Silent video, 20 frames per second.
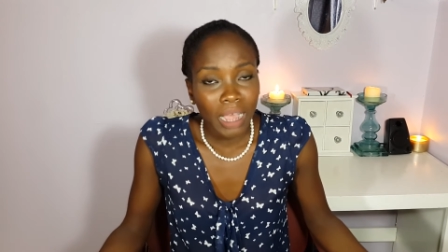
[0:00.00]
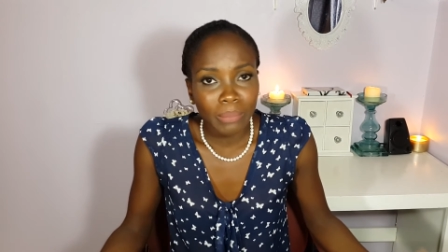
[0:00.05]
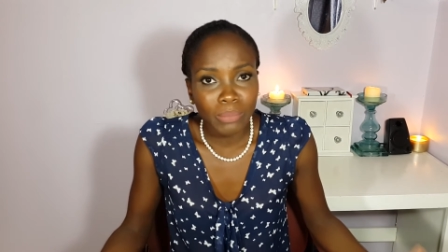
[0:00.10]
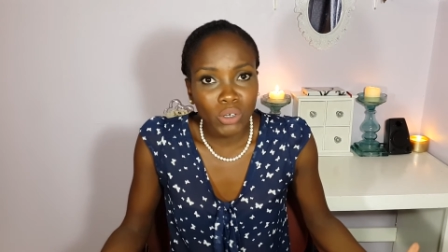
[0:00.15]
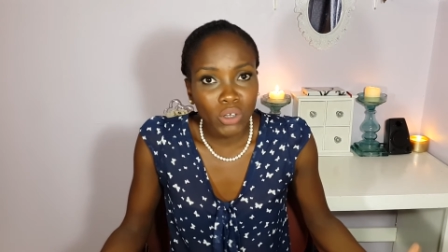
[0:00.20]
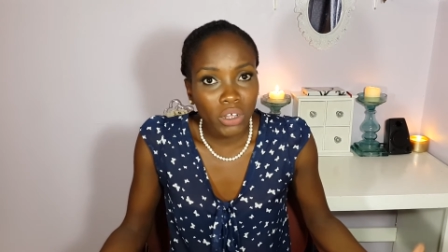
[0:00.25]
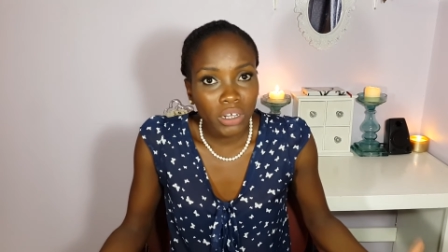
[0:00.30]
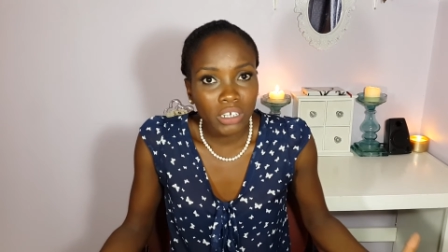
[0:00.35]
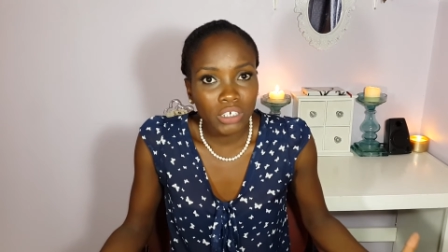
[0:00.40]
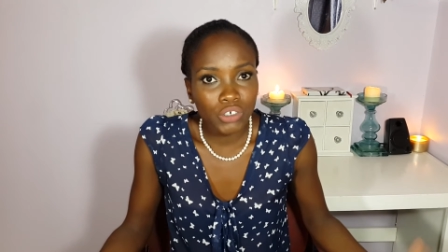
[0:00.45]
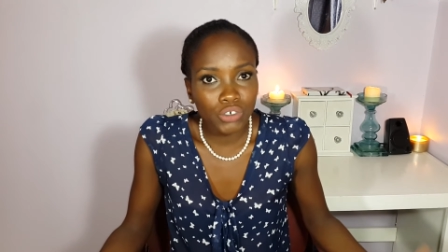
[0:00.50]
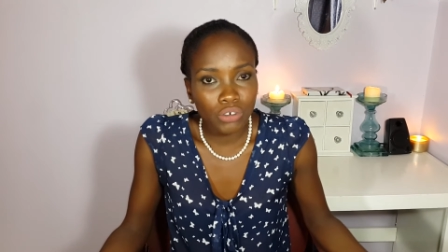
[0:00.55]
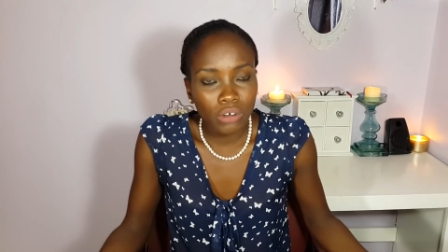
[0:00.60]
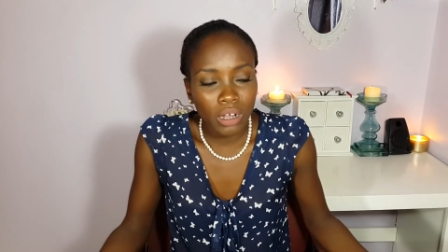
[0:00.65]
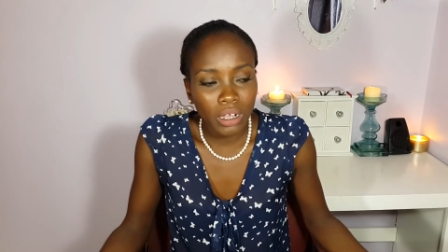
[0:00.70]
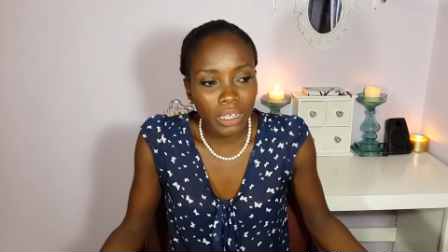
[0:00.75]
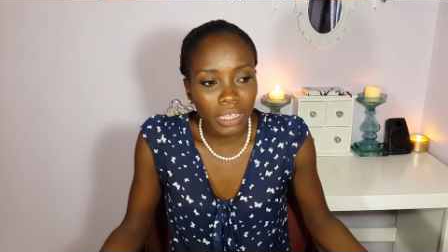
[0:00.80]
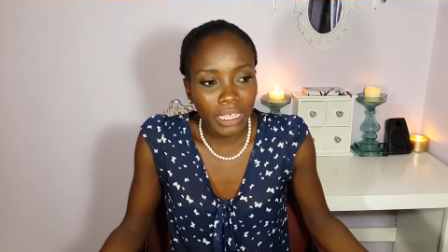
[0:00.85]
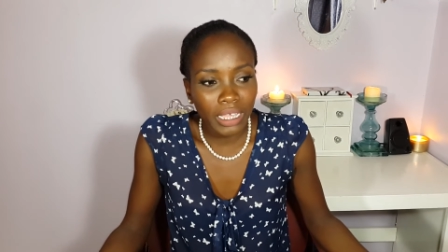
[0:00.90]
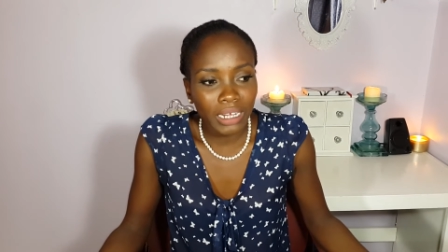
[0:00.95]
not a
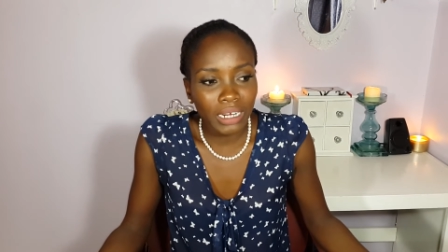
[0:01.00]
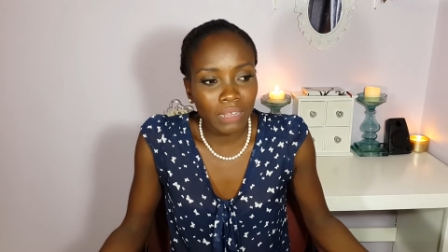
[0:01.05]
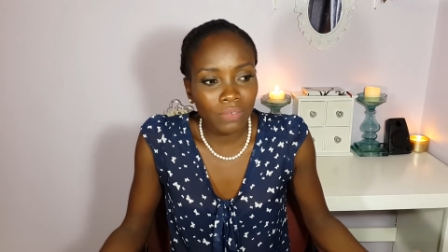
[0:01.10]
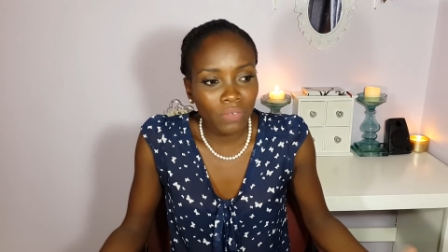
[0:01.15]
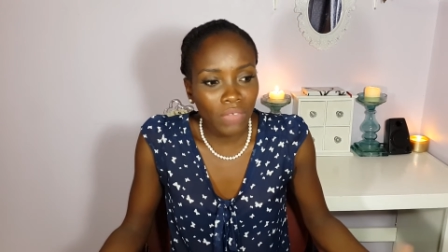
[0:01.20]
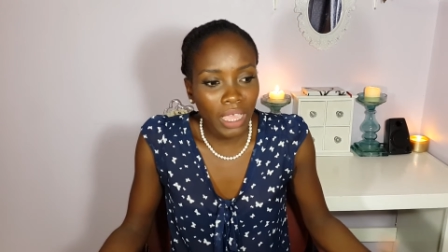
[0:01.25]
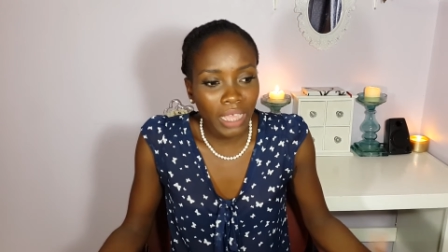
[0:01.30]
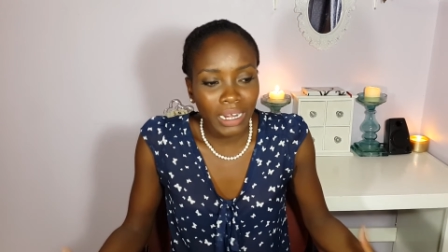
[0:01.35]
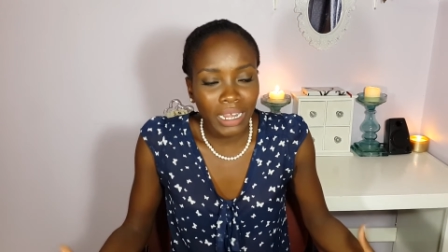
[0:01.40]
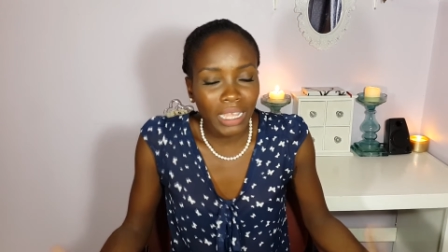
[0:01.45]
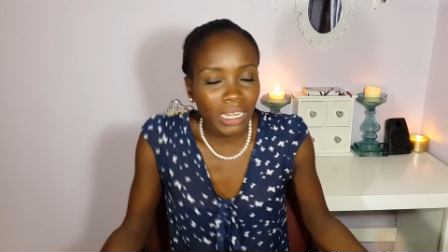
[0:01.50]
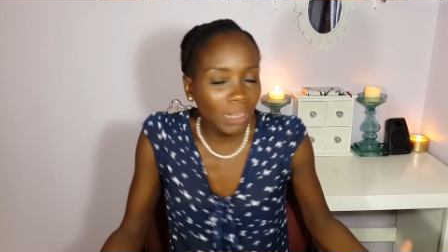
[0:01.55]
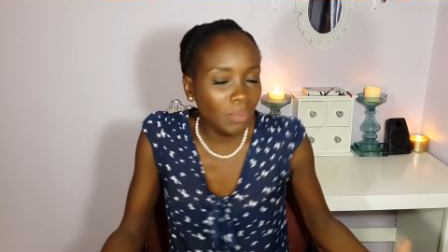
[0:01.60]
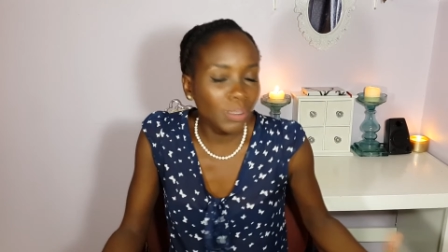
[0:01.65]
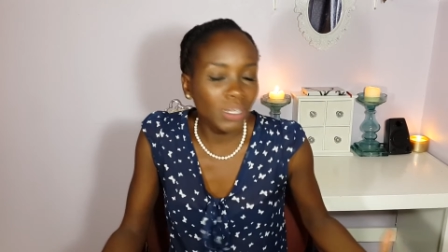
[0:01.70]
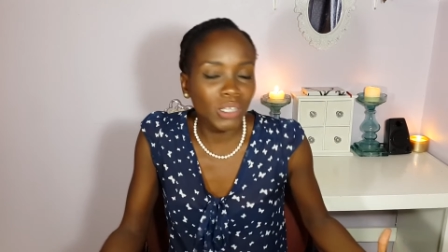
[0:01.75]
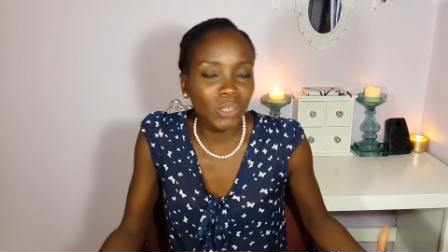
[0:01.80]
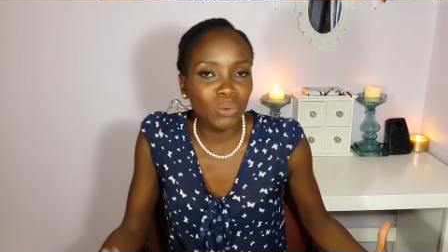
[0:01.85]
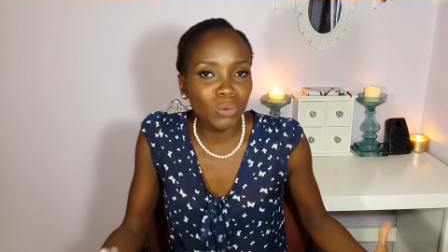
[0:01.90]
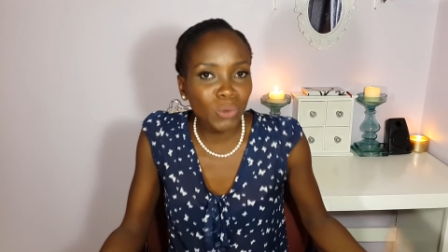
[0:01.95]
drunk, and
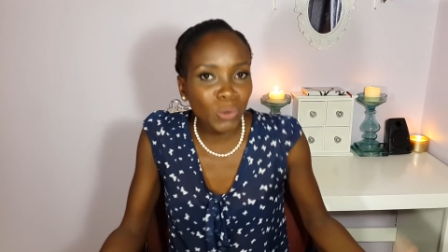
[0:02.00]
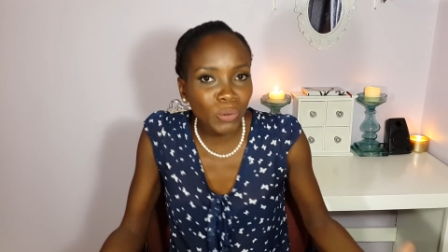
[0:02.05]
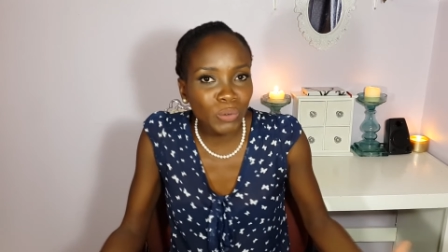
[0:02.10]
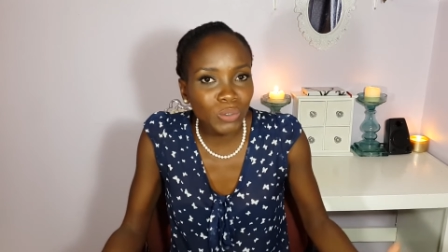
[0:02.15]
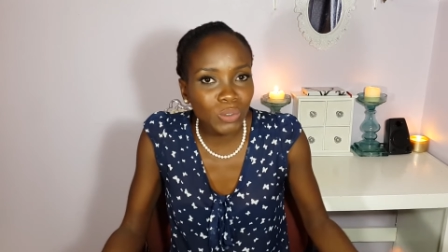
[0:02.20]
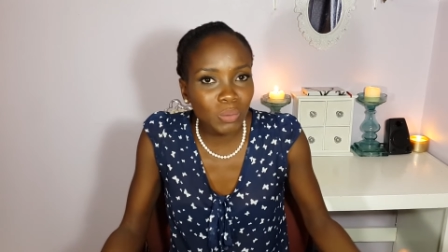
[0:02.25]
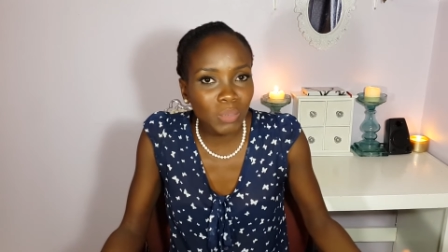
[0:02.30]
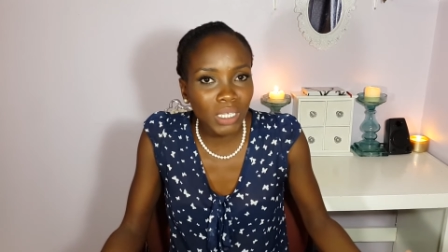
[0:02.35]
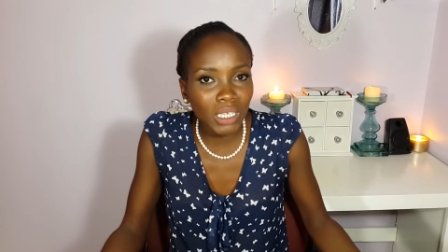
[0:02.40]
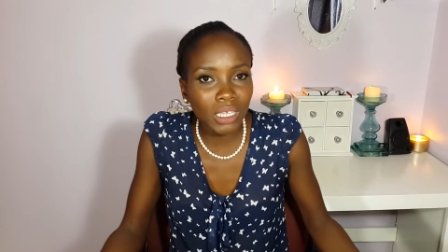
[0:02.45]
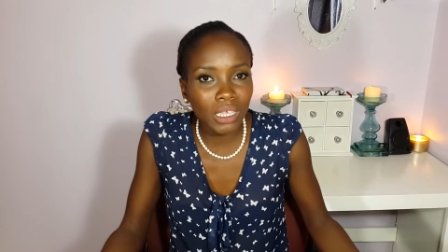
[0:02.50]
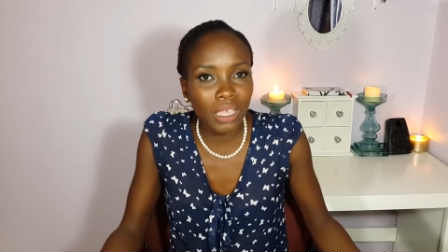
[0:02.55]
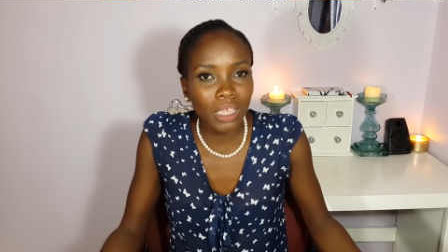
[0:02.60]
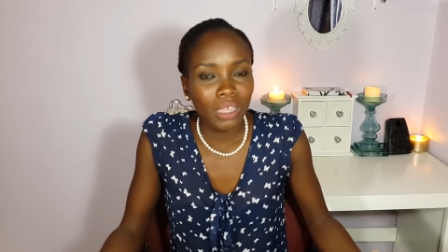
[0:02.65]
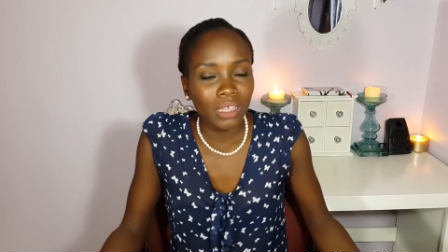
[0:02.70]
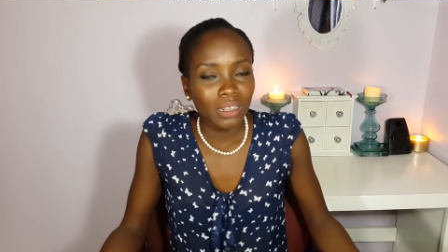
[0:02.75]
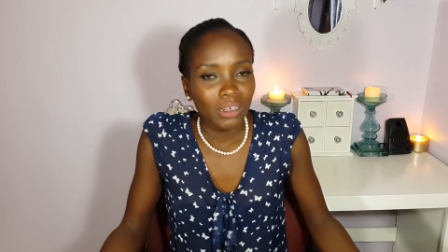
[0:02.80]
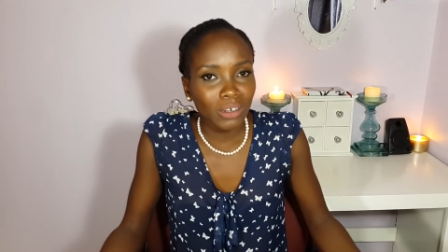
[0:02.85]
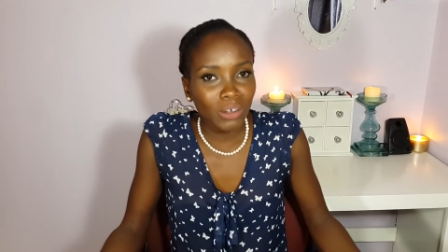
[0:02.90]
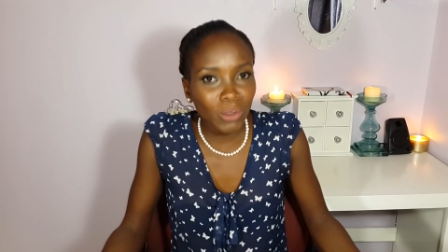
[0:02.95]
anybody who knows me
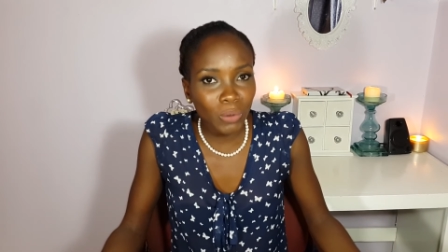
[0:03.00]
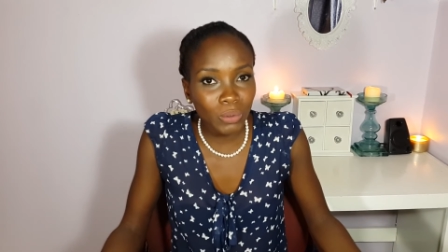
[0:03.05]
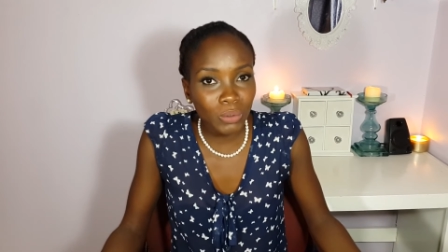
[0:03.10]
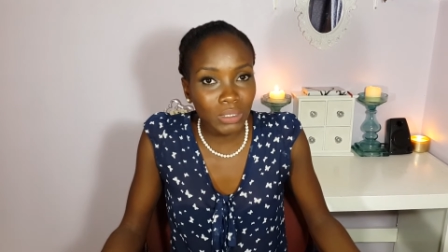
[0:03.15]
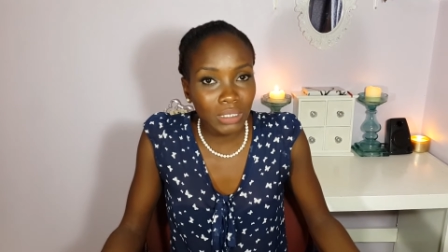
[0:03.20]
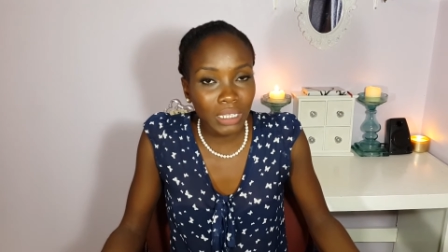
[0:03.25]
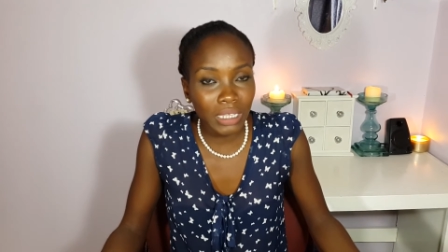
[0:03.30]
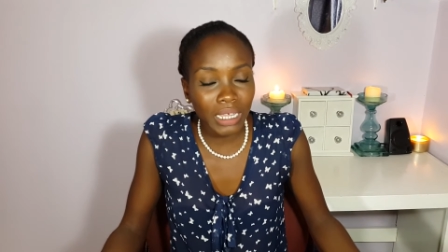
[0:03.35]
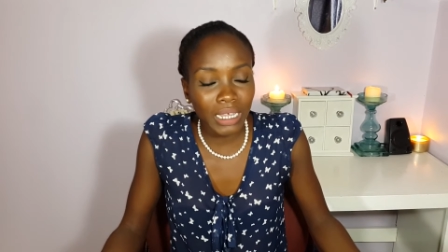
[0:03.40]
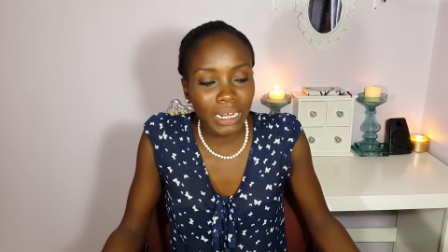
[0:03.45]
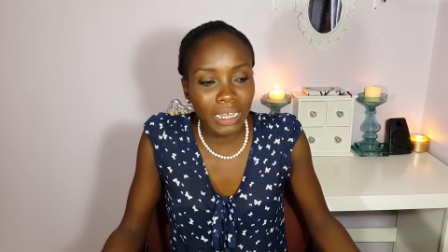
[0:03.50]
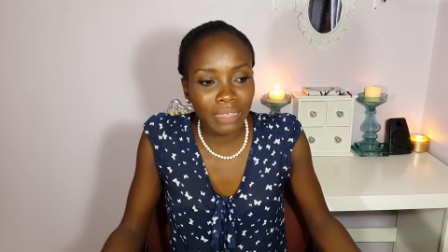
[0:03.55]
knows that.